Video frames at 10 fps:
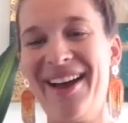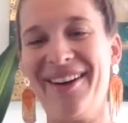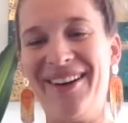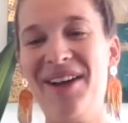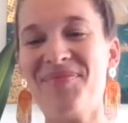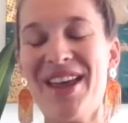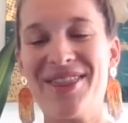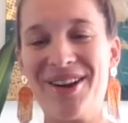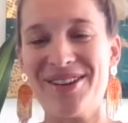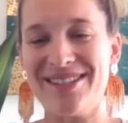All right,
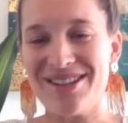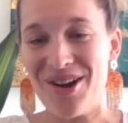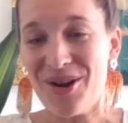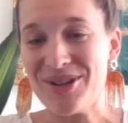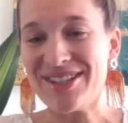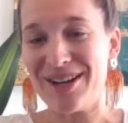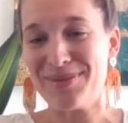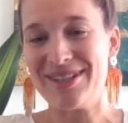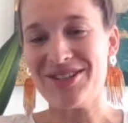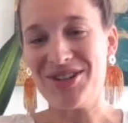there is no
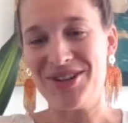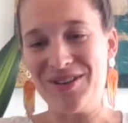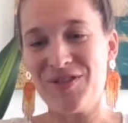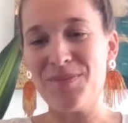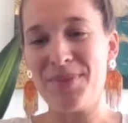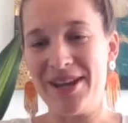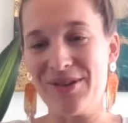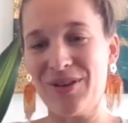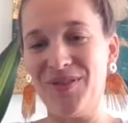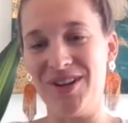substitute for
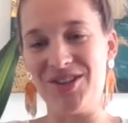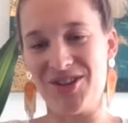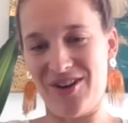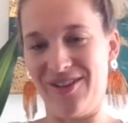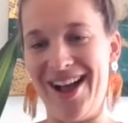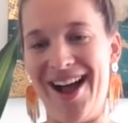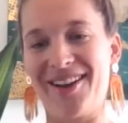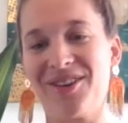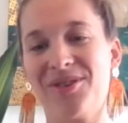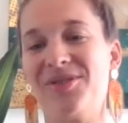peer-reviewed journal
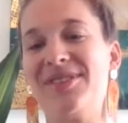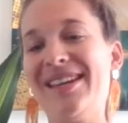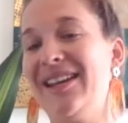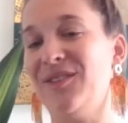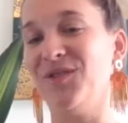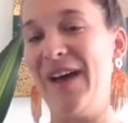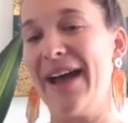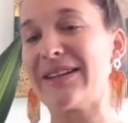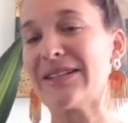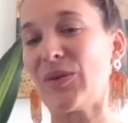articles, and in
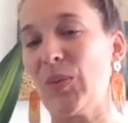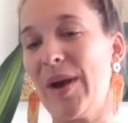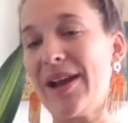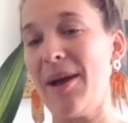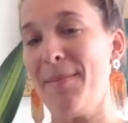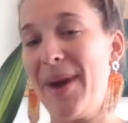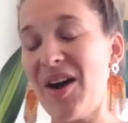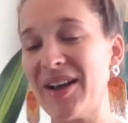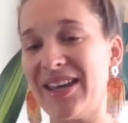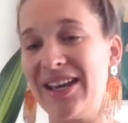fact, when I'm
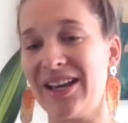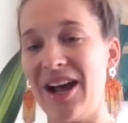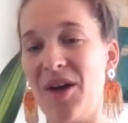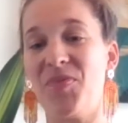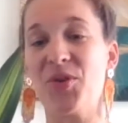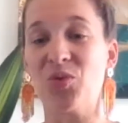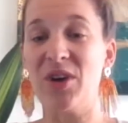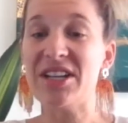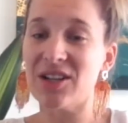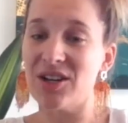marking the
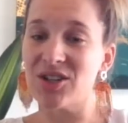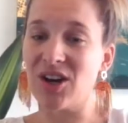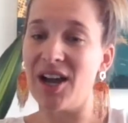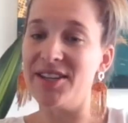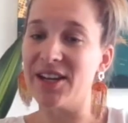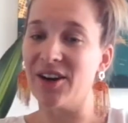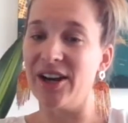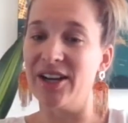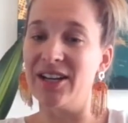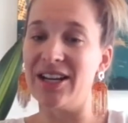research
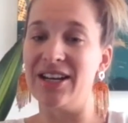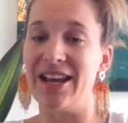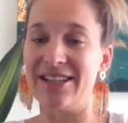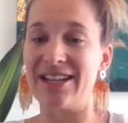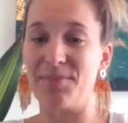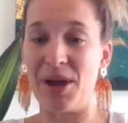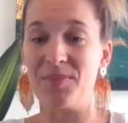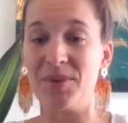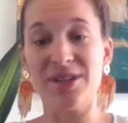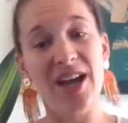criterion in essay
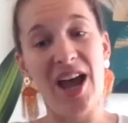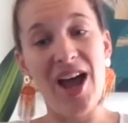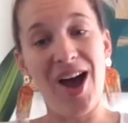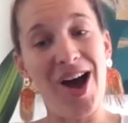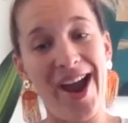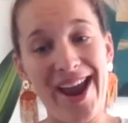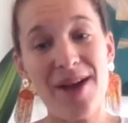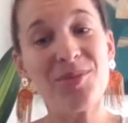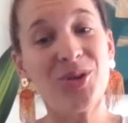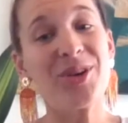papers, I
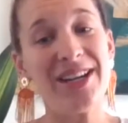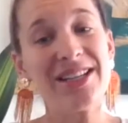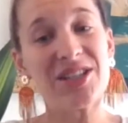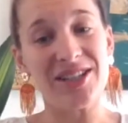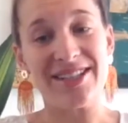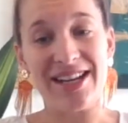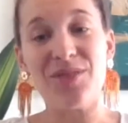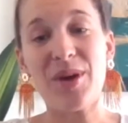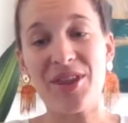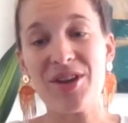am looking to see
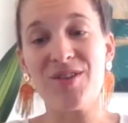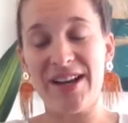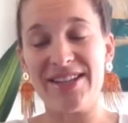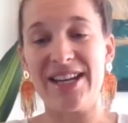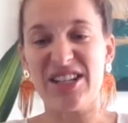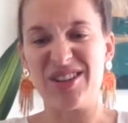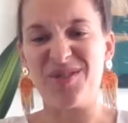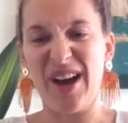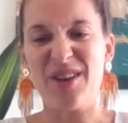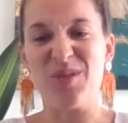whether you've
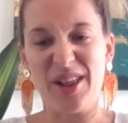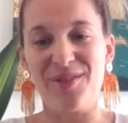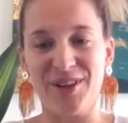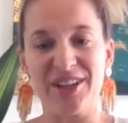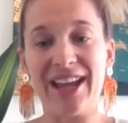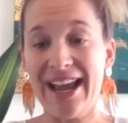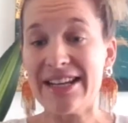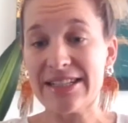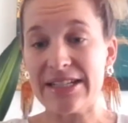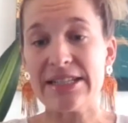identified relevant
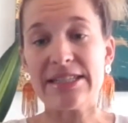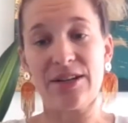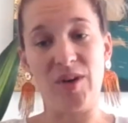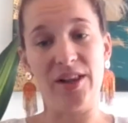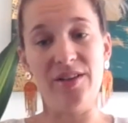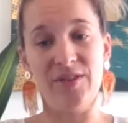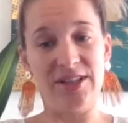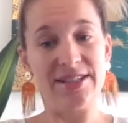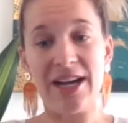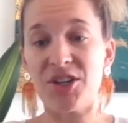cases and
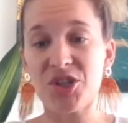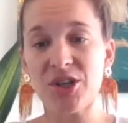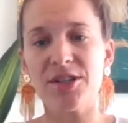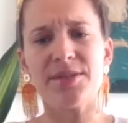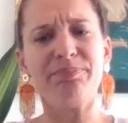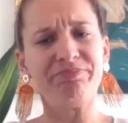relevant statutes,